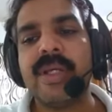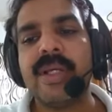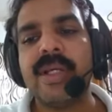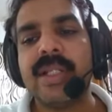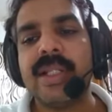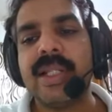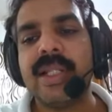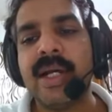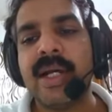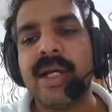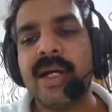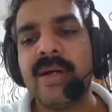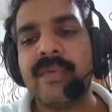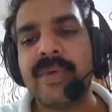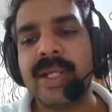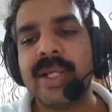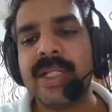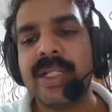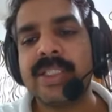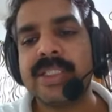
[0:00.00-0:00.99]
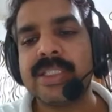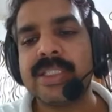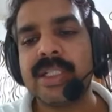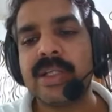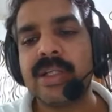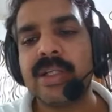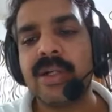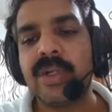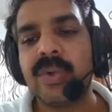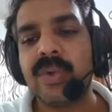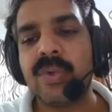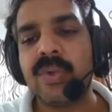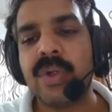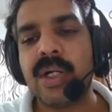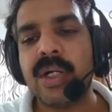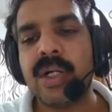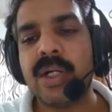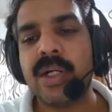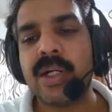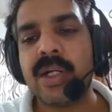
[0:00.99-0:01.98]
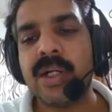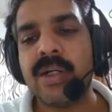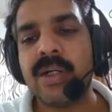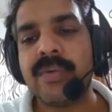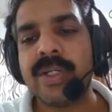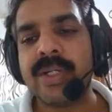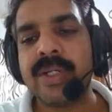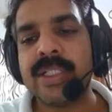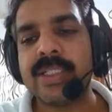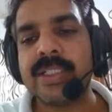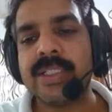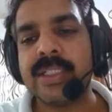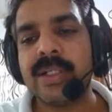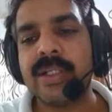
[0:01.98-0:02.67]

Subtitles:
then the average is equal to R average is